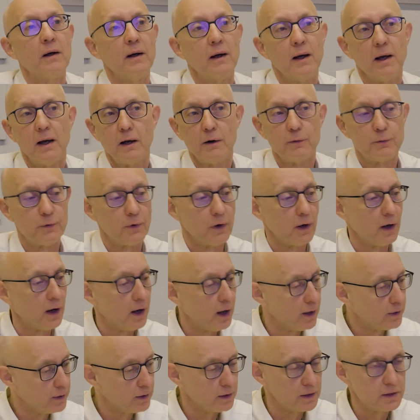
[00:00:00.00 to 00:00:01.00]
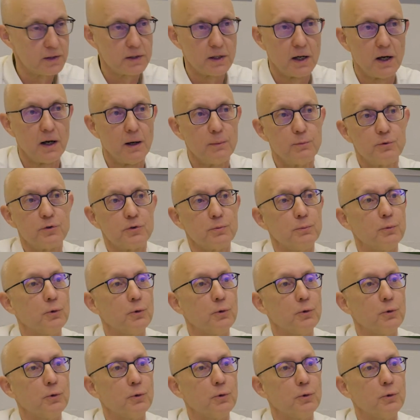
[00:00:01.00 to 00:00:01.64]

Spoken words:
have 100 times